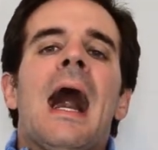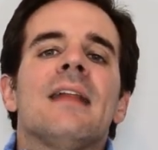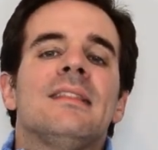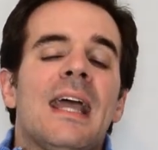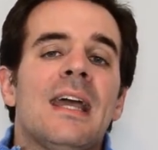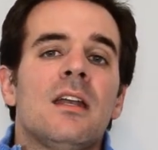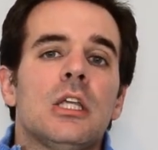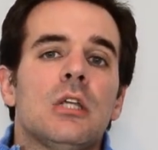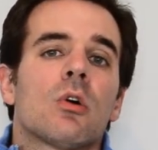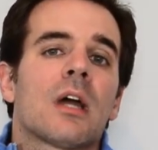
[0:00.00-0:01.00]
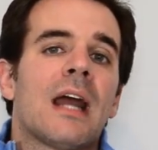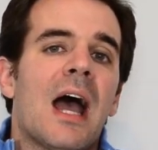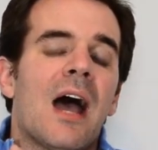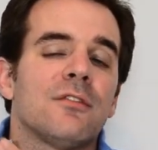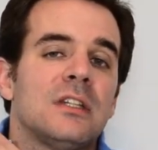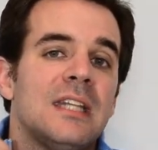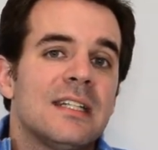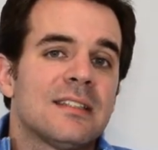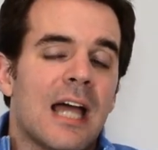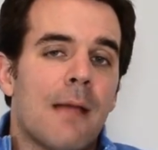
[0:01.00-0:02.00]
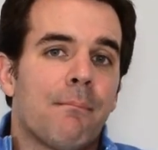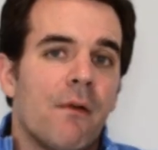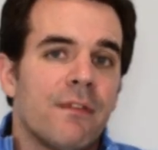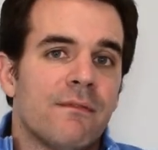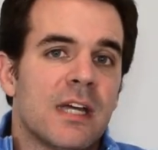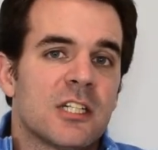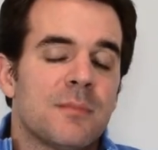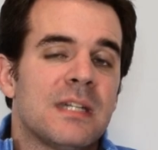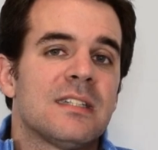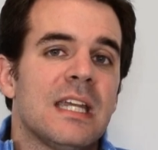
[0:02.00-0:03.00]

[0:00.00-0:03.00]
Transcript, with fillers: Then you're going to have this type of investments